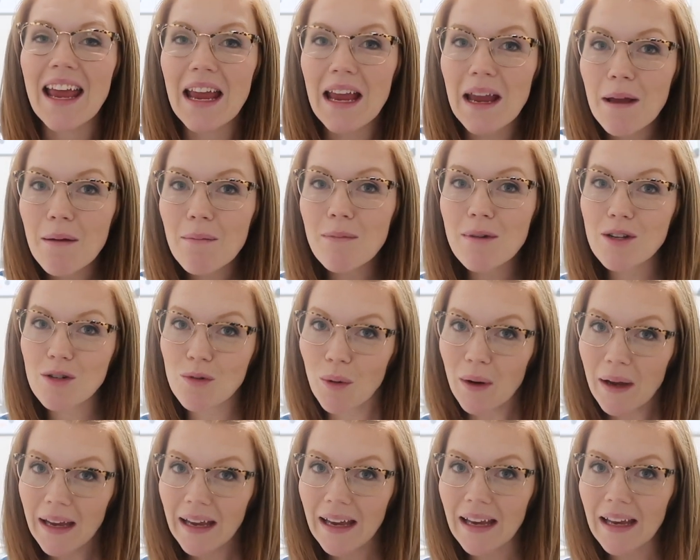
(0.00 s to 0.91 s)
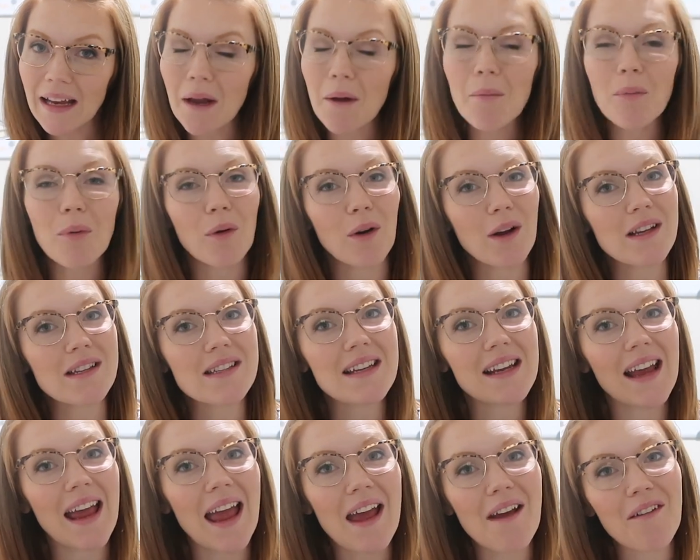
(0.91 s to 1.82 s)
in between
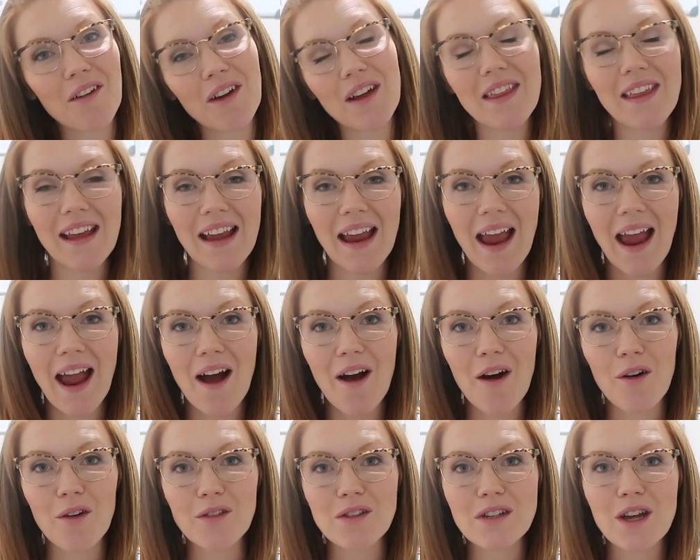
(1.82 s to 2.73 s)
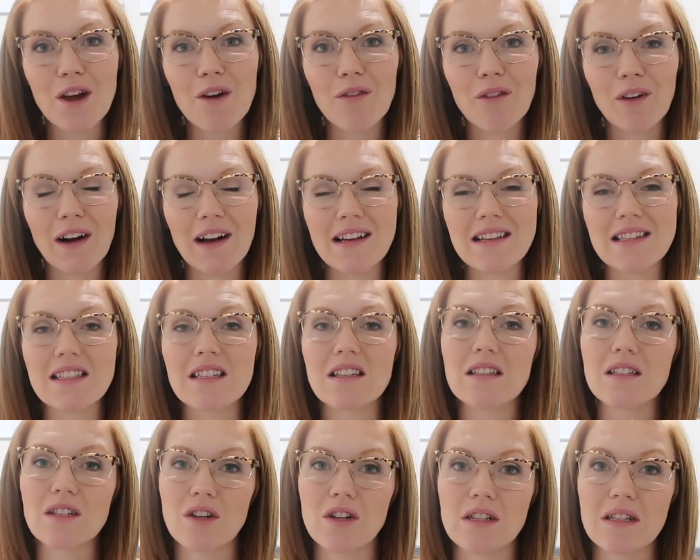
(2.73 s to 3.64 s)
printing everything out for us
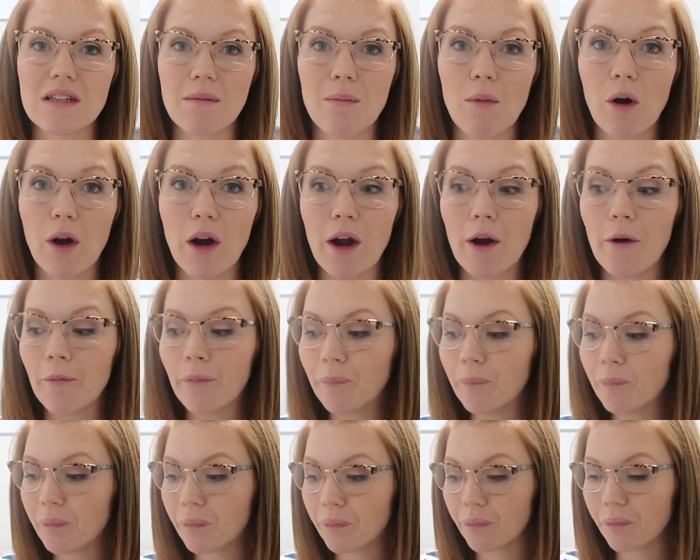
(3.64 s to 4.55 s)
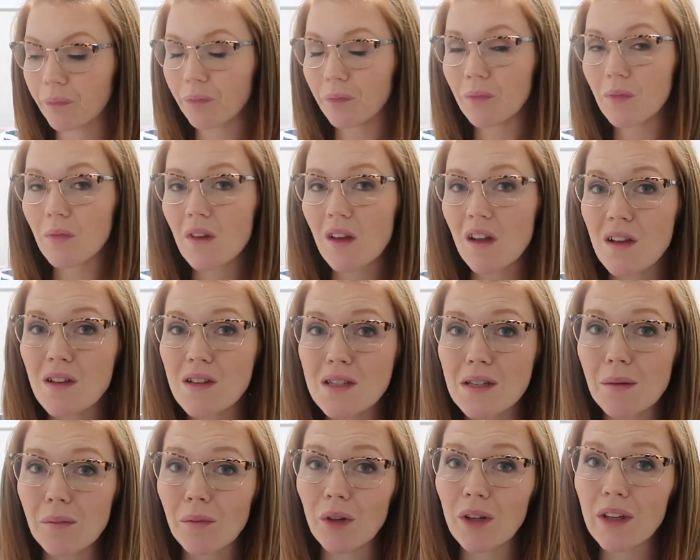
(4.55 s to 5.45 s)
to start tomorrow.
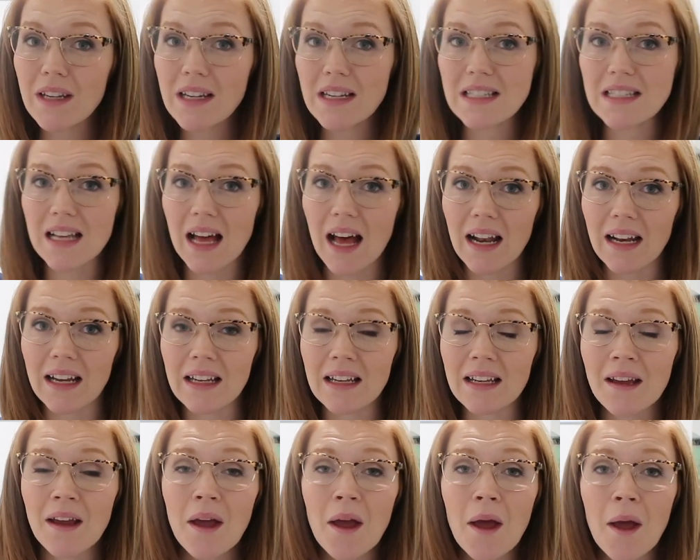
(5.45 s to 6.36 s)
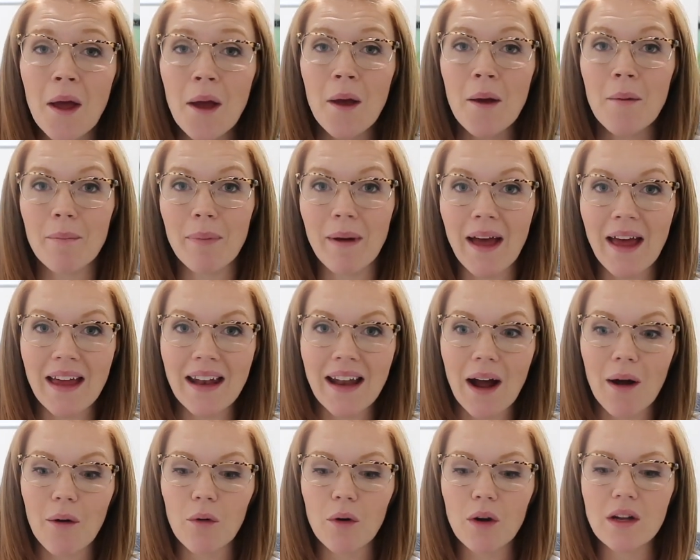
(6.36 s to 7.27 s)
So I'm really excited. But
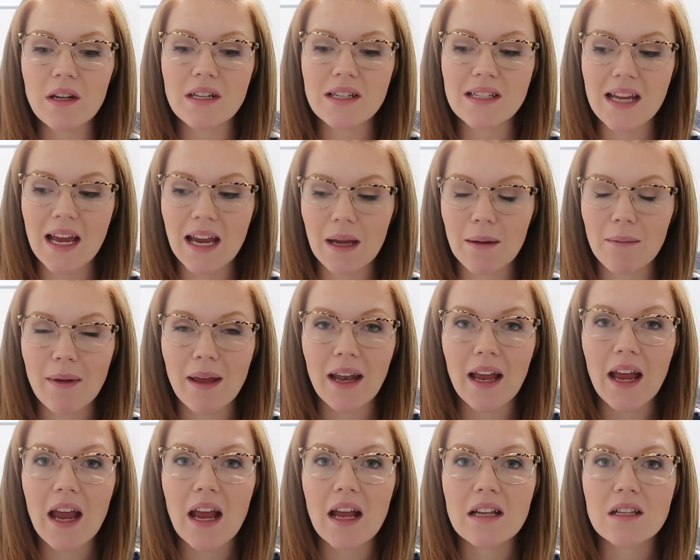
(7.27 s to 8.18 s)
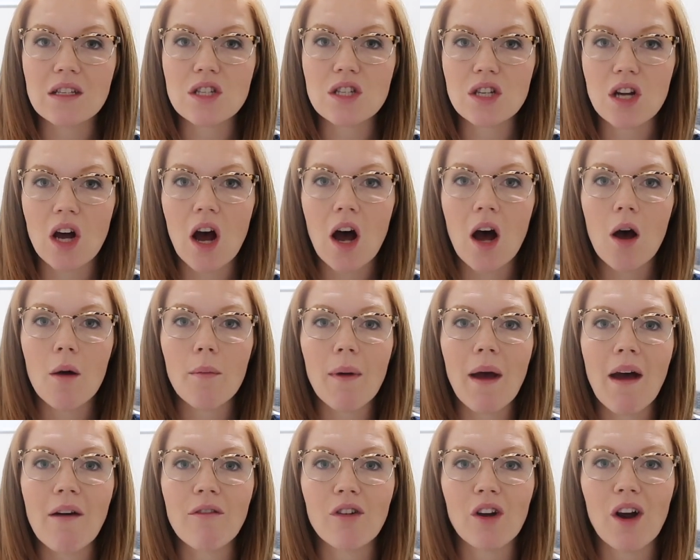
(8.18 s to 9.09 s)
I wanted to take a minute and stop
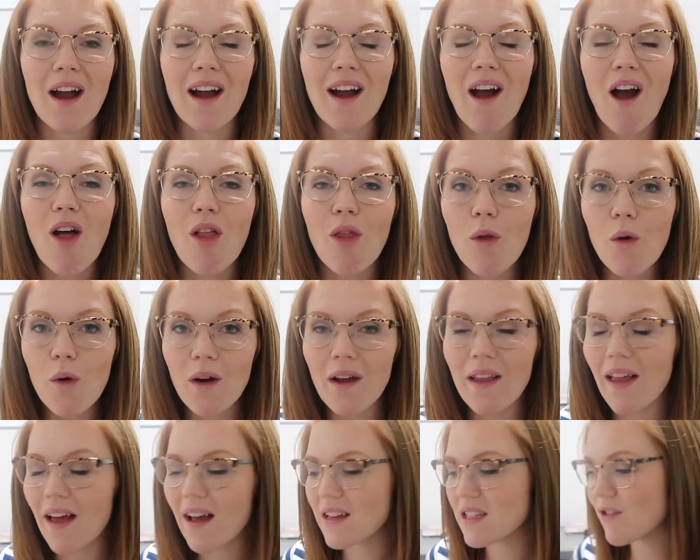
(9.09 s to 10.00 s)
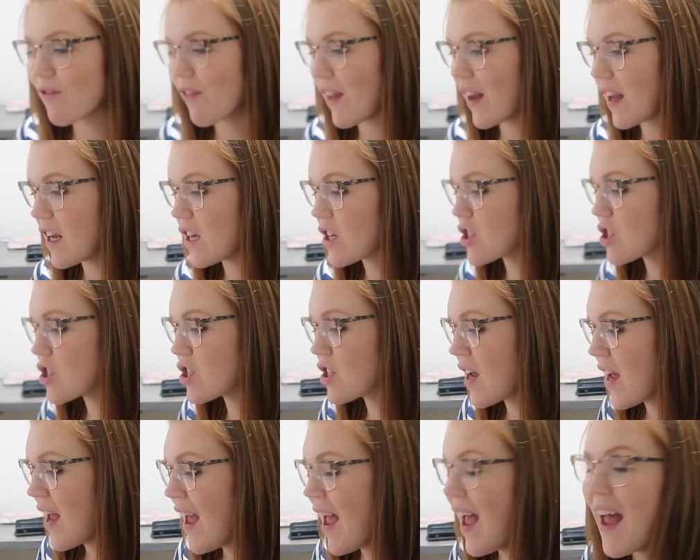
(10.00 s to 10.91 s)
after I got L'Orealize finished
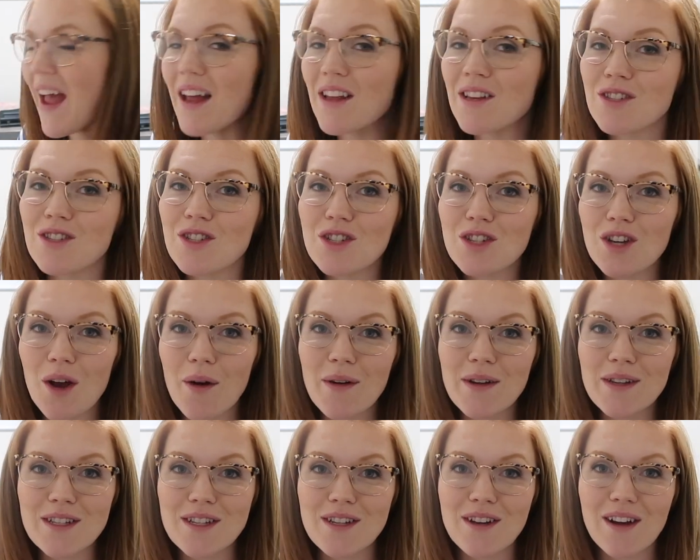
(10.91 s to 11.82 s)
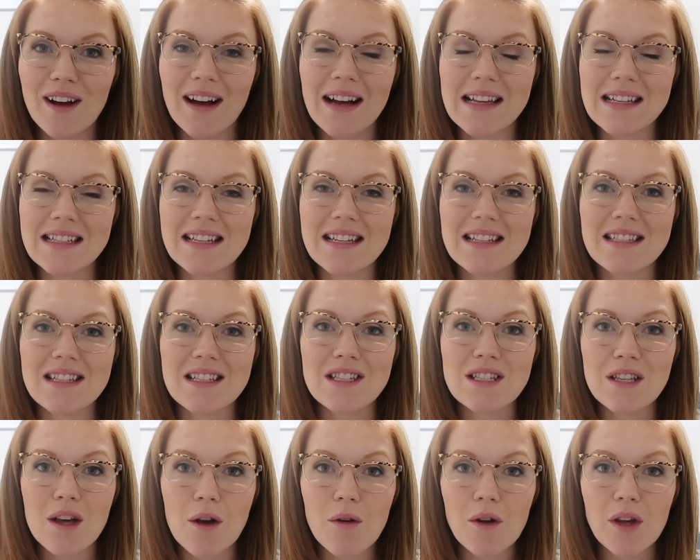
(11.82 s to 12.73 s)
and show it to you guys because
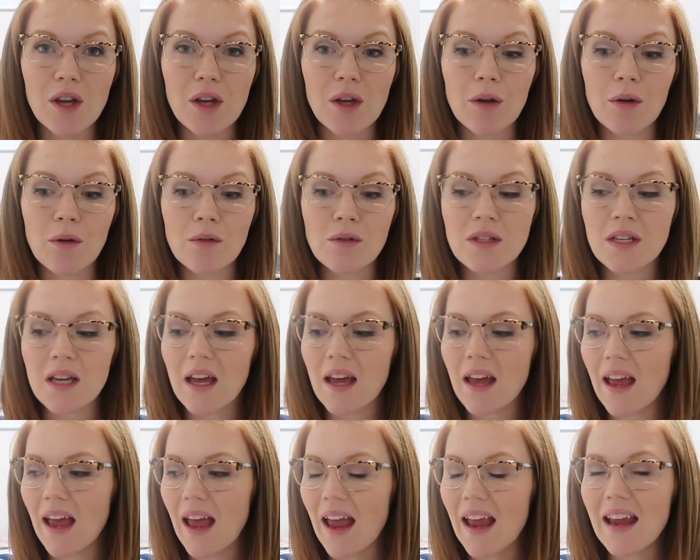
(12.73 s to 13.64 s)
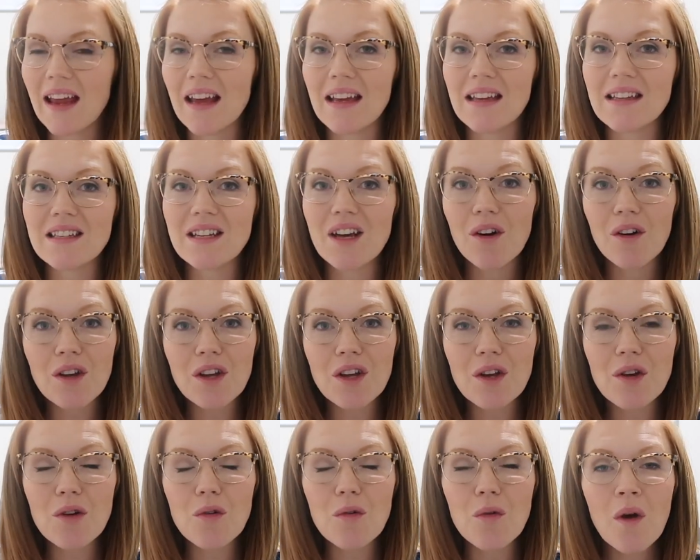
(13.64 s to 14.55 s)
it's so cute, and tell
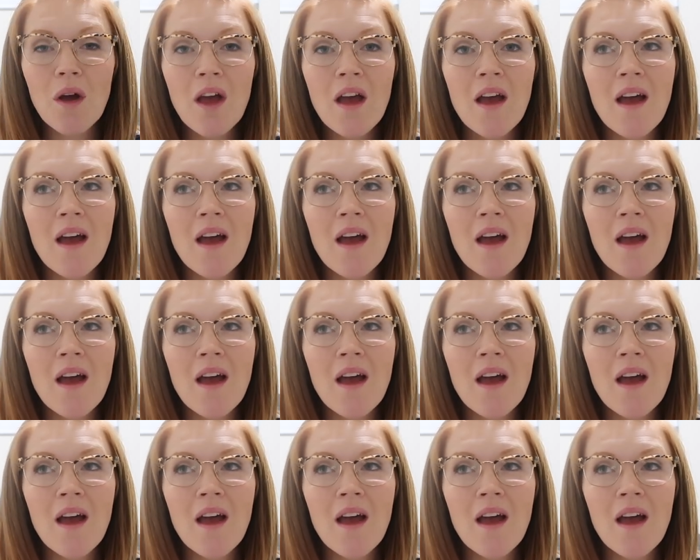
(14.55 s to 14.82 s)
you